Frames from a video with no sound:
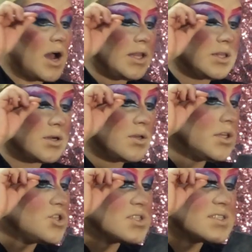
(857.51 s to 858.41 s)
I
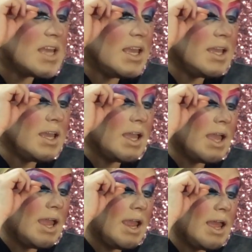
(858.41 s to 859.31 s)
literally just take
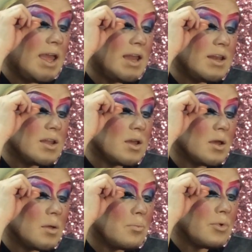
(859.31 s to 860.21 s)
it and
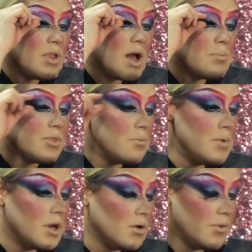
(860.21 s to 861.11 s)
plop the
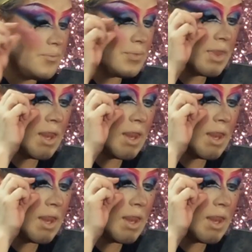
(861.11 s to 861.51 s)
middle,